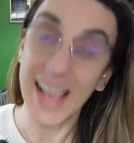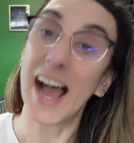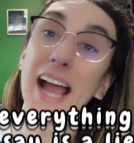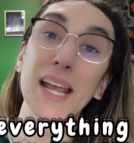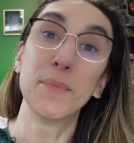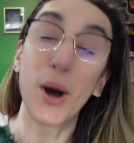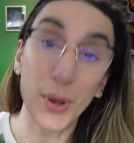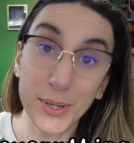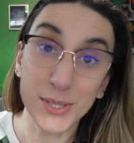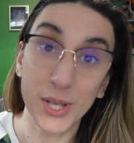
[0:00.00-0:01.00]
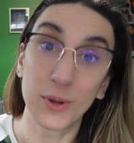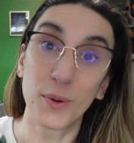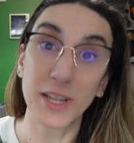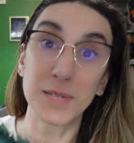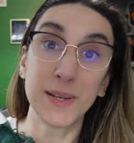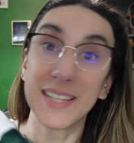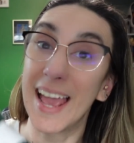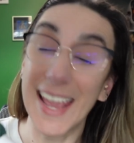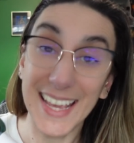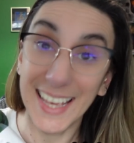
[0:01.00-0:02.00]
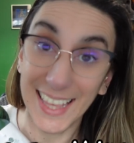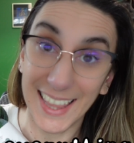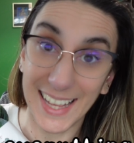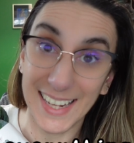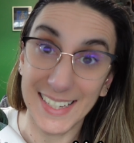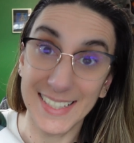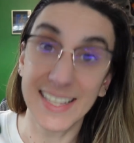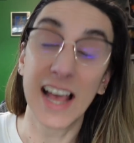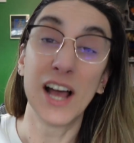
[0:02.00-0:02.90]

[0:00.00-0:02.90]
I am also going to be taking this